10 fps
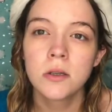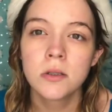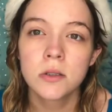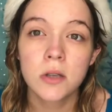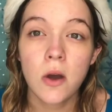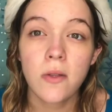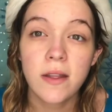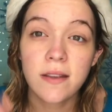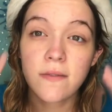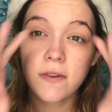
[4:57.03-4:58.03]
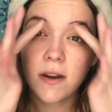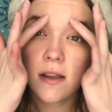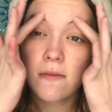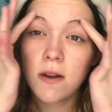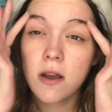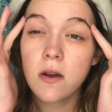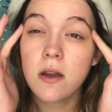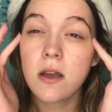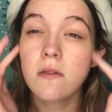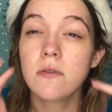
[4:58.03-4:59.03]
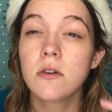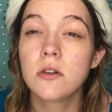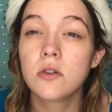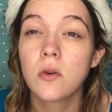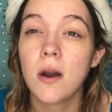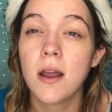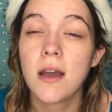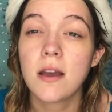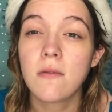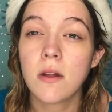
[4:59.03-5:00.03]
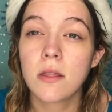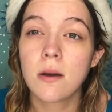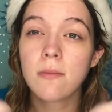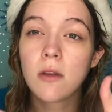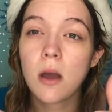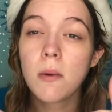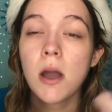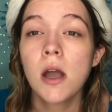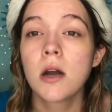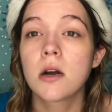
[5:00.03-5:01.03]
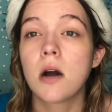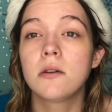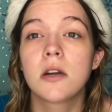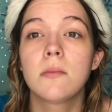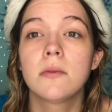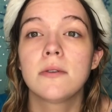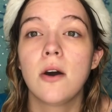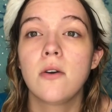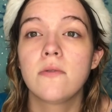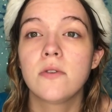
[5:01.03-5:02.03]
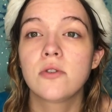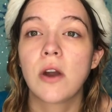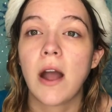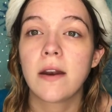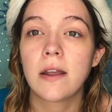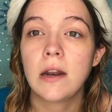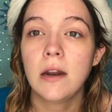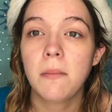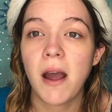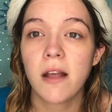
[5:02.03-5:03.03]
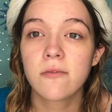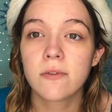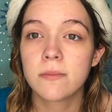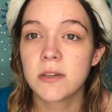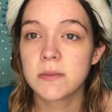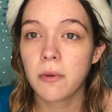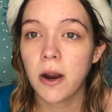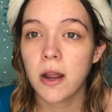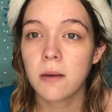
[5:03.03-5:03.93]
So that's it for today's video. If you enjoyed it, give it a thumbs up. Comment down below if you tried any masks from this brand